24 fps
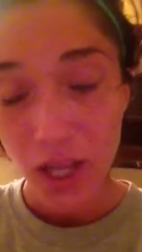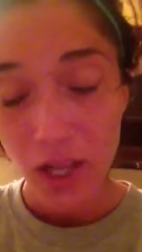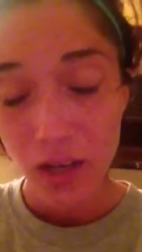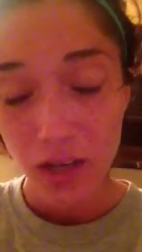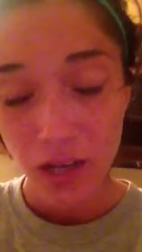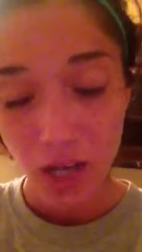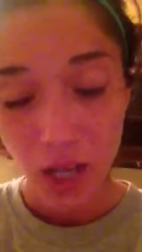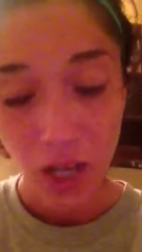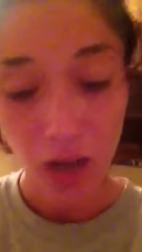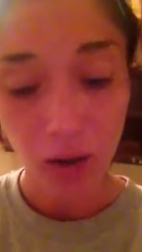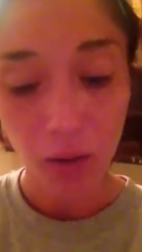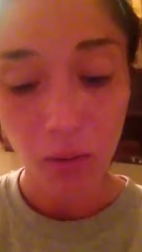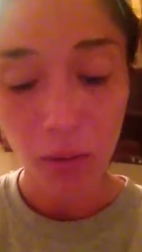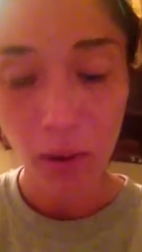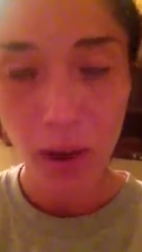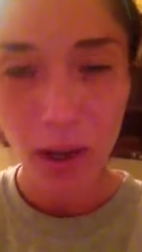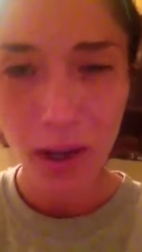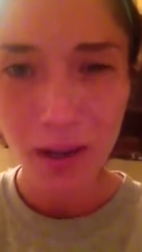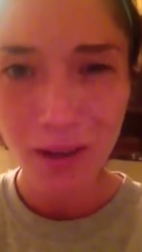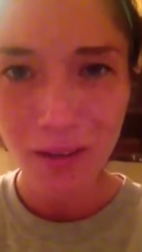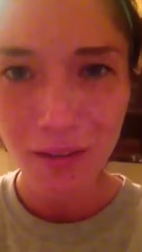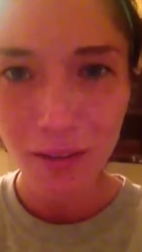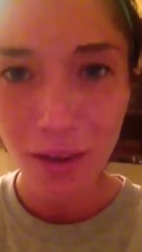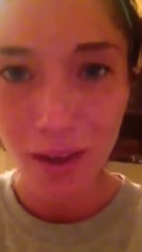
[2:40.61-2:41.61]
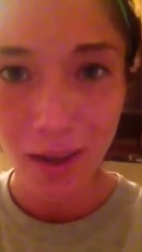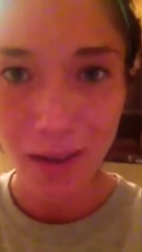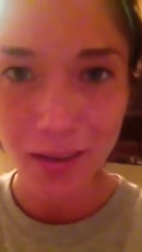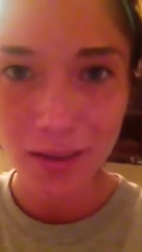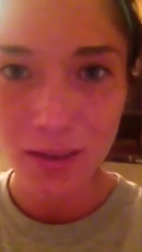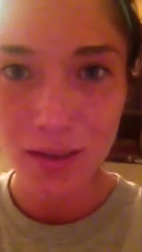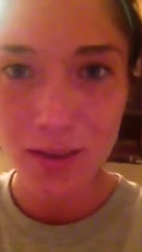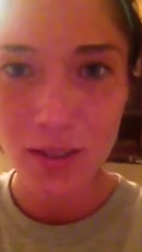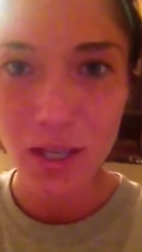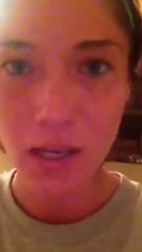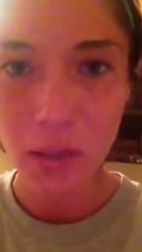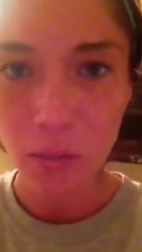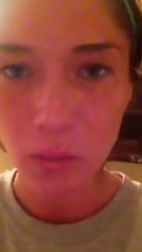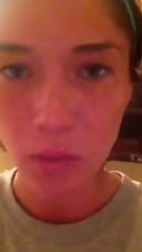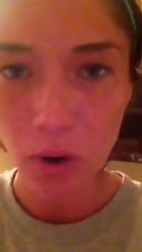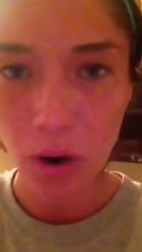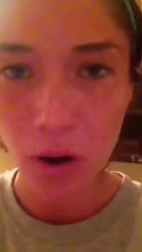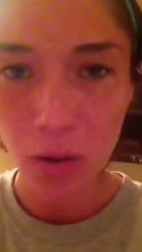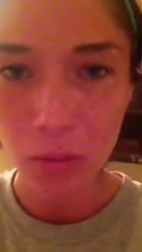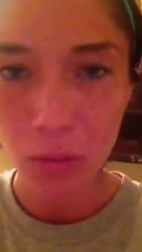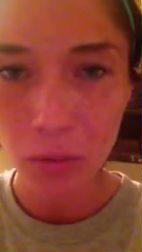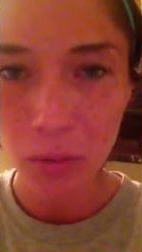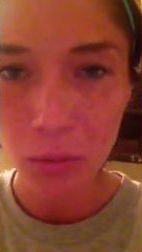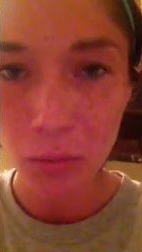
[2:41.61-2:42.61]
Now, I have had the same
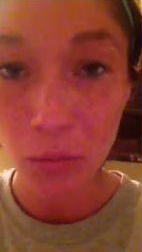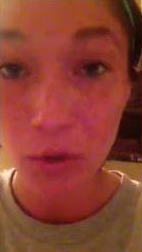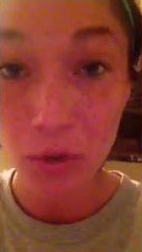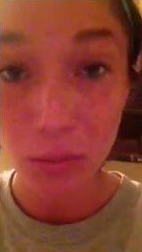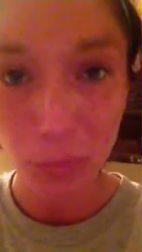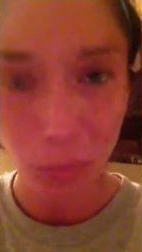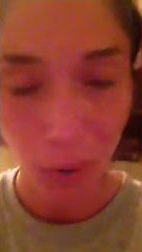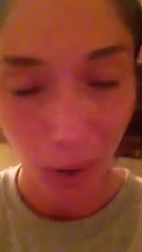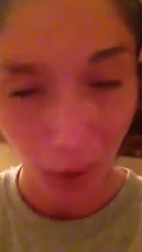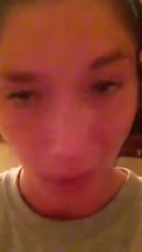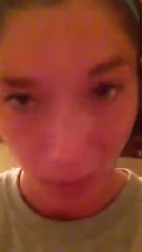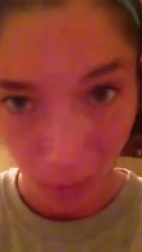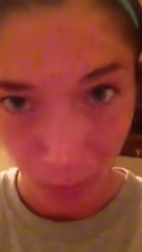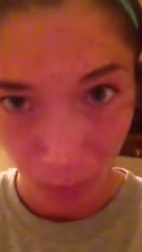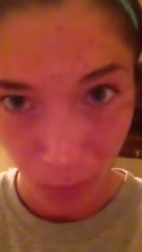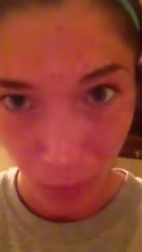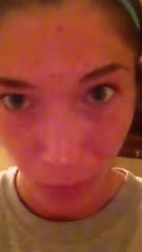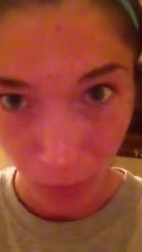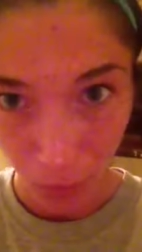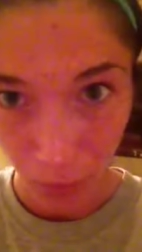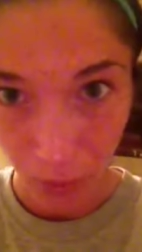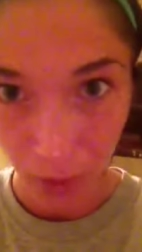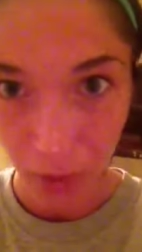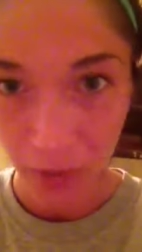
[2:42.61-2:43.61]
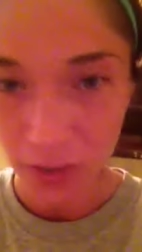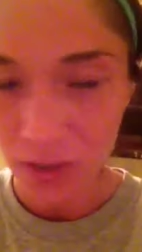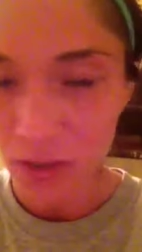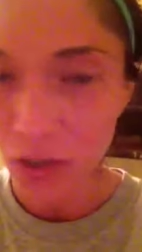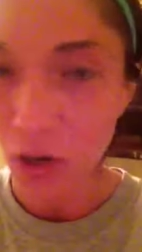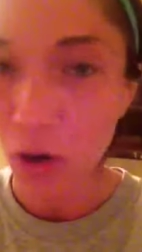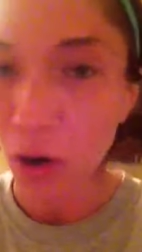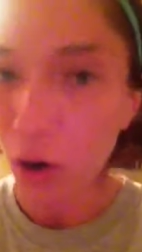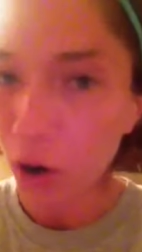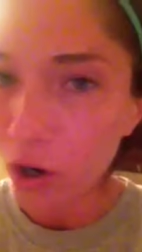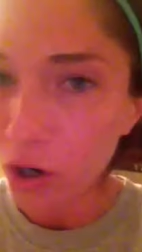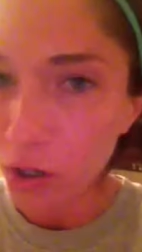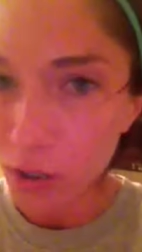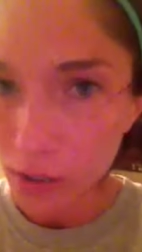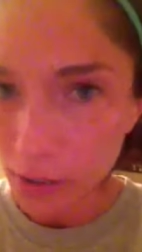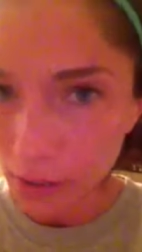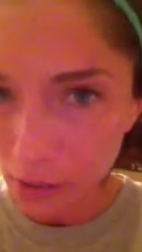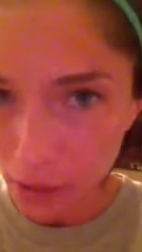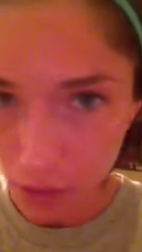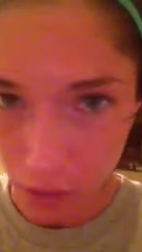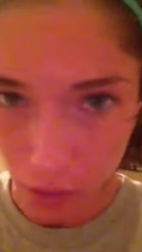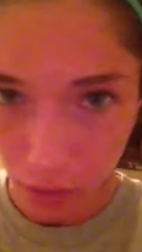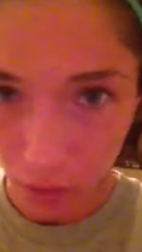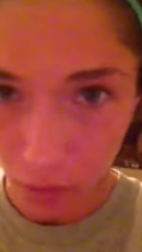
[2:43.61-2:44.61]
problem with Piper as y'all already
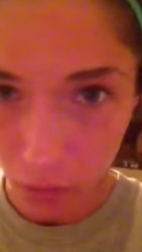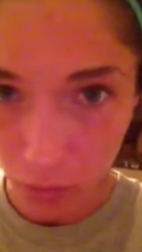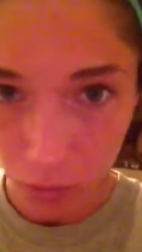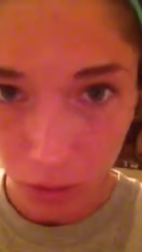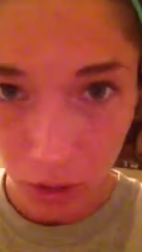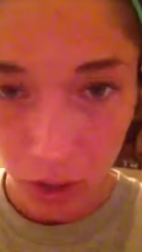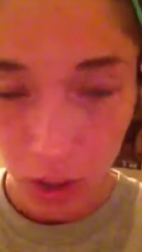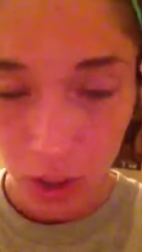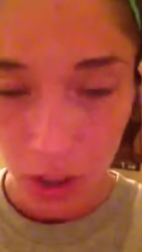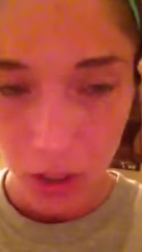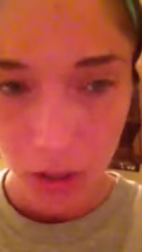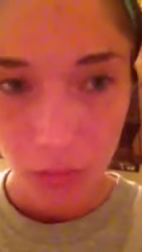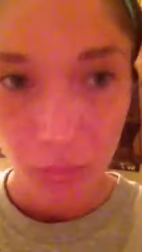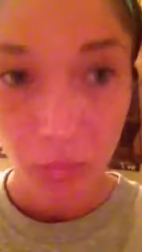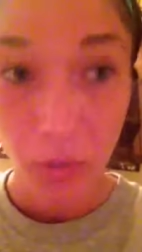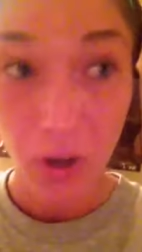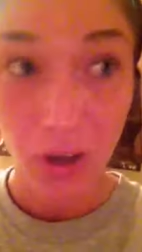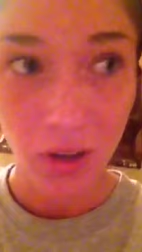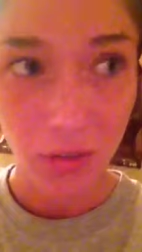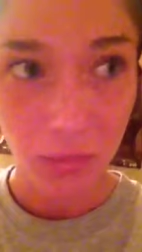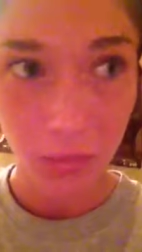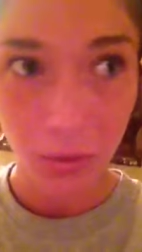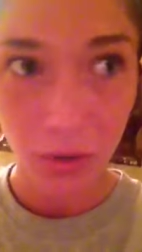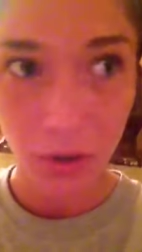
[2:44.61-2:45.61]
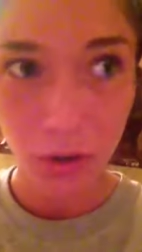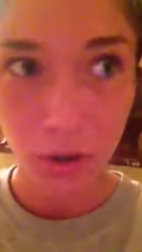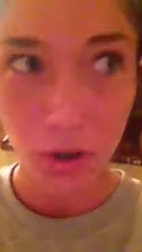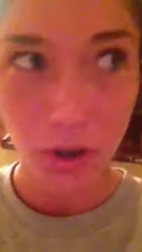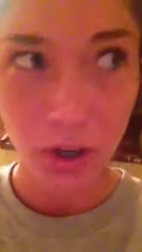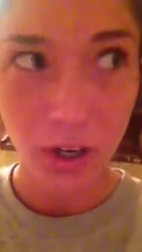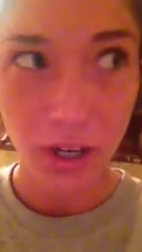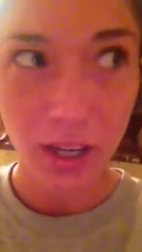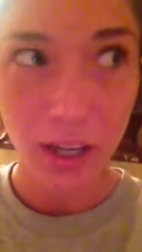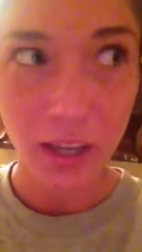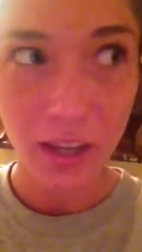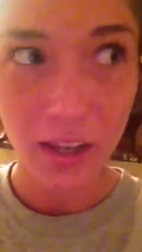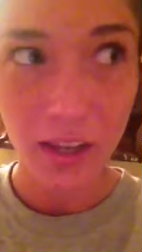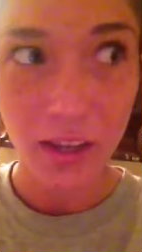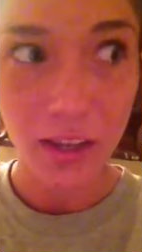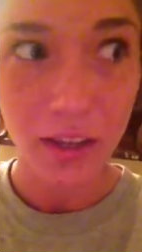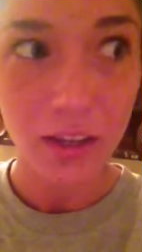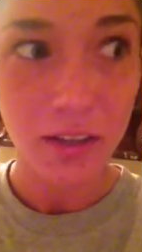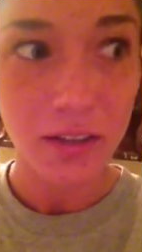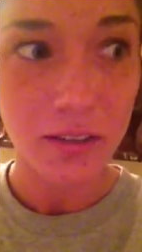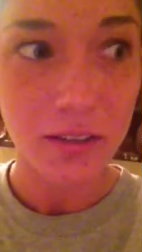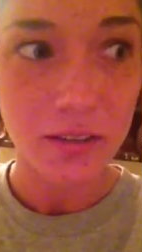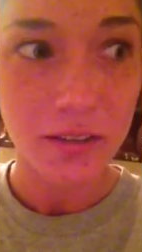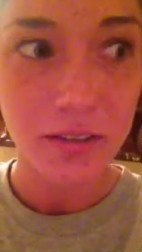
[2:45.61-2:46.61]
know. Piper
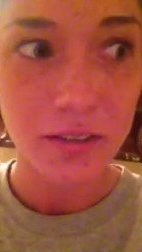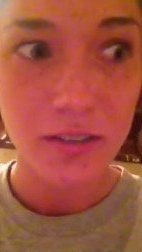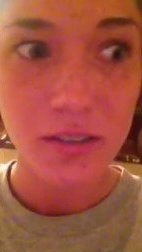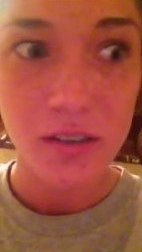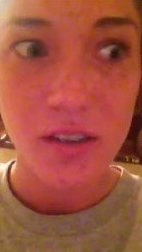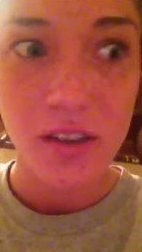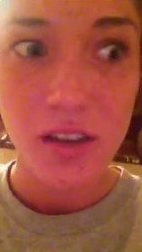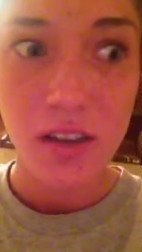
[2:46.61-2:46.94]
is